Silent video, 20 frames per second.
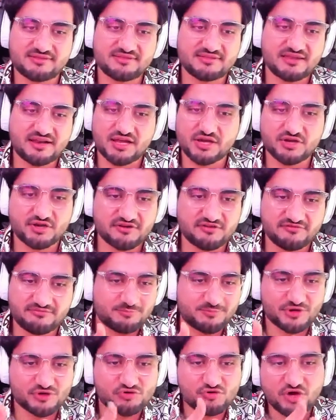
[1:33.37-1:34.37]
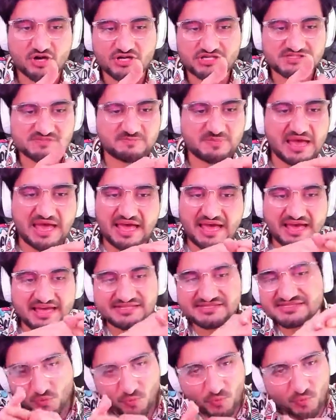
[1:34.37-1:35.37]
that I could have crossed
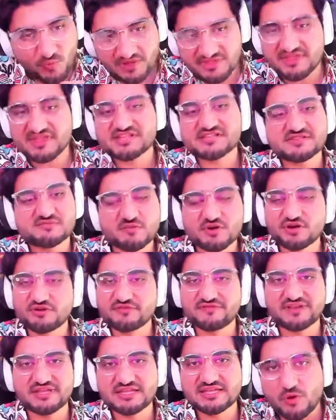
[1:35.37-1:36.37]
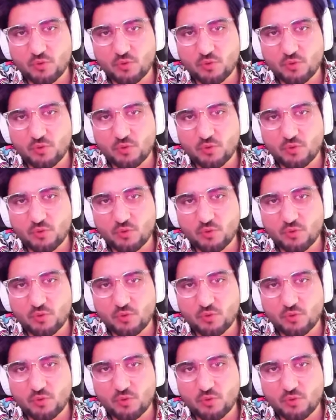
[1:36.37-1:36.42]
paths with this movie.